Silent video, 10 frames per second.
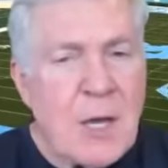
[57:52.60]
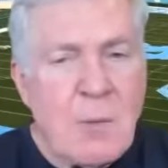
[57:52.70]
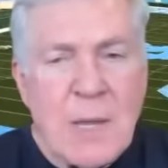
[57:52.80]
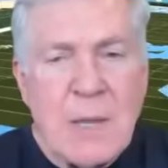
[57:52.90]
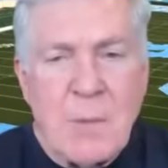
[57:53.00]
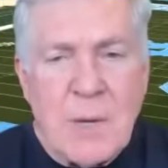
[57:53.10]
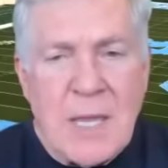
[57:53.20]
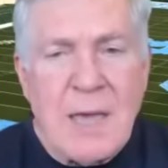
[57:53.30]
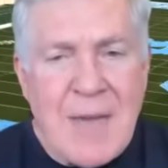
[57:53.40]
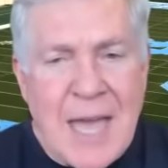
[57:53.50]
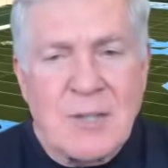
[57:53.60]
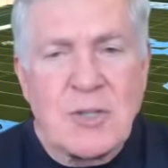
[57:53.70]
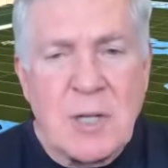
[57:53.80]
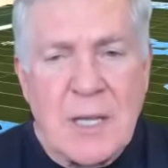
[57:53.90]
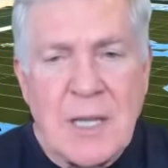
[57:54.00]
we we have
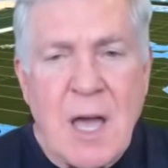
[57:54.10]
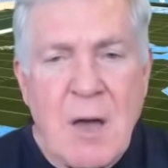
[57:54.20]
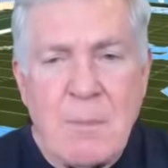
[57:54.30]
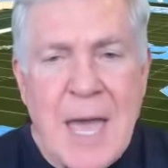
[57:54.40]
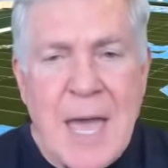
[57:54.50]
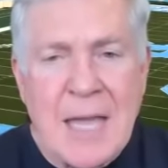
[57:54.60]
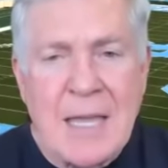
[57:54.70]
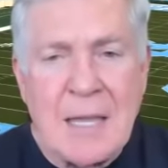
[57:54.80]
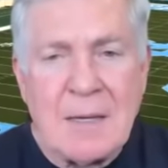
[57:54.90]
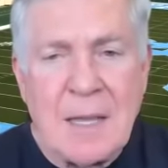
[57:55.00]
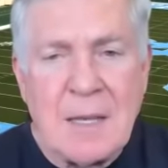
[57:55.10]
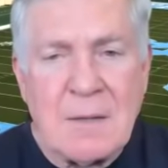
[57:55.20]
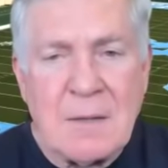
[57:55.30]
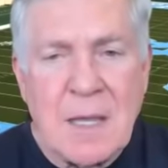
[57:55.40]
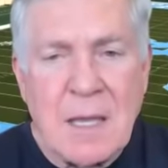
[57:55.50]
actually gone back and
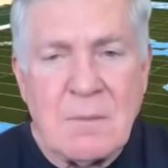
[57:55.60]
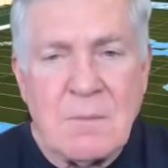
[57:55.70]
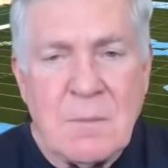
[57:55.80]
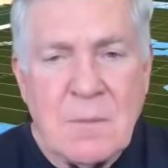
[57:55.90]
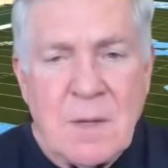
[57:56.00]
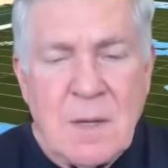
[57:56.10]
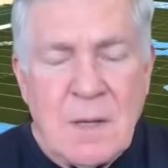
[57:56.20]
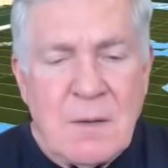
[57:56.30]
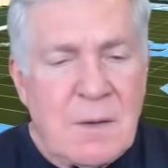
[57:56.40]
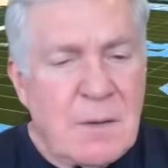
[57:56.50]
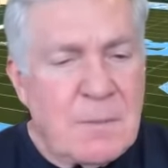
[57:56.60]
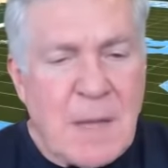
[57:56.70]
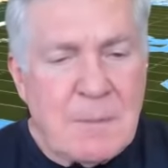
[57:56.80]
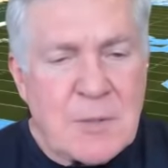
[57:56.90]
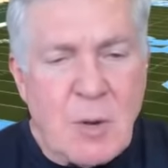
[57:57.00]
and and uh,
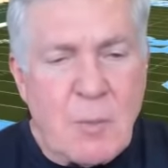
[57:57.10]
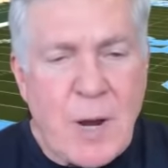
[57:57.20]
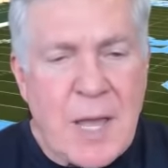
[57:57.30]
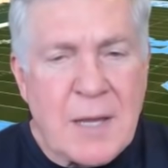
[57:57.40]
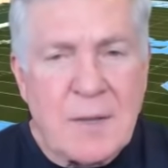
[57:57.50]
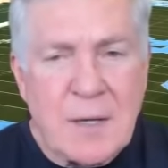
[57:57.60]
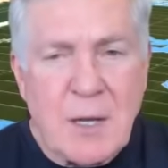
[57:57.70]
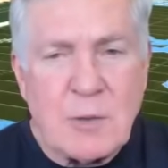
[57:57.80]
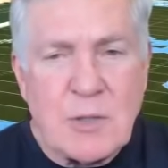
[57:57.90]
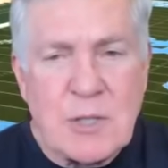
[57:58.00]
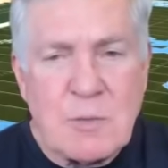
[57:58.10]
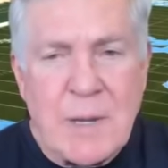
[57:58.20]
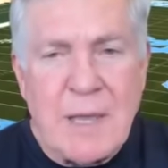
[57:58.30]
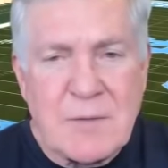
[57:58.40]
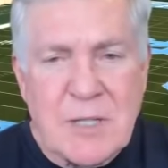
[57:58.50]
I'm so proud of the coaches.
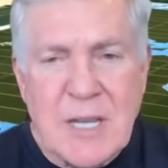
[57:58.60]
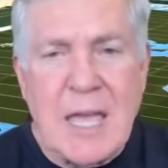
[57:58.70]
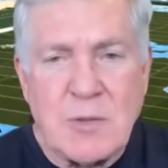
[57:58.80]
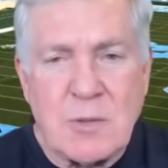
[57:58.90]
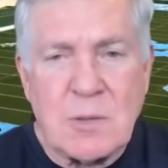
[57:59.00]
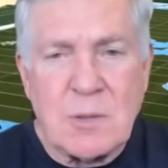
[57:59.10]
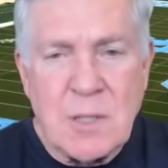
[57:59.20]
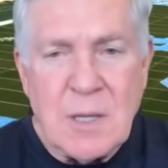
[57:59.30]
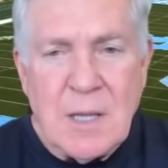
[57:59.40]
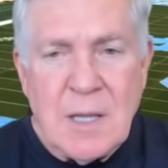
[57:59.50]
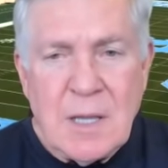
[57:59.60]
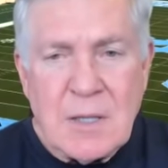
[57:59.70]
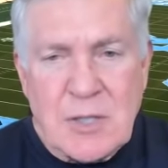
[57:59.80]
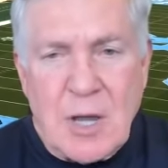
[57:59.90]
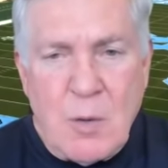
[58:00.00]
We have scheduled
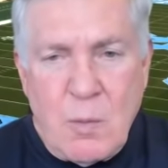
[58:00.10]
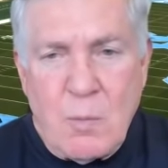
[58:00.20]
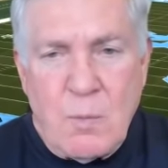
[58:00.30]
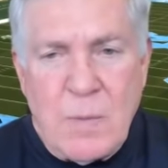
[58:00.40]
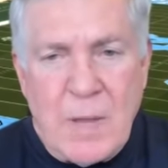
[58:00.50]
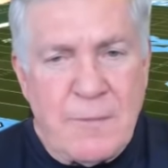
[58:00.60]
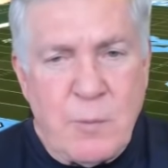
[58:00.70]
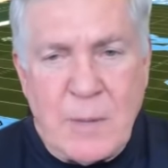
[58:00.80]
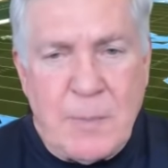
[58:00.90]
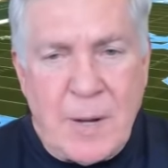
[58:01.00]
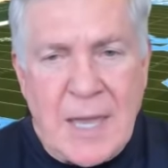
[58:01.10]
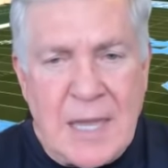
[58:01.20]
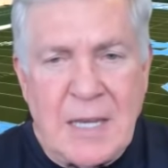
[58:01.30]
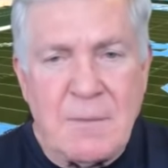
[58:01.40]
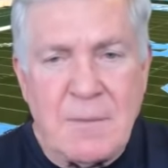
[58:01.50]
so if we play
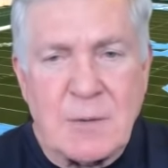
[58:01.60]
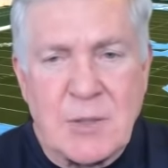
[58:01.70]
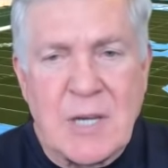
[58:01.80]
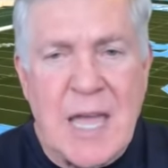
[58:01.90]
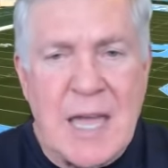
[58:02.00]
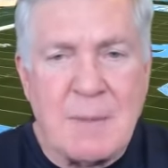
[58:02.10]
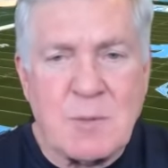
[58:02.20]
any of those times,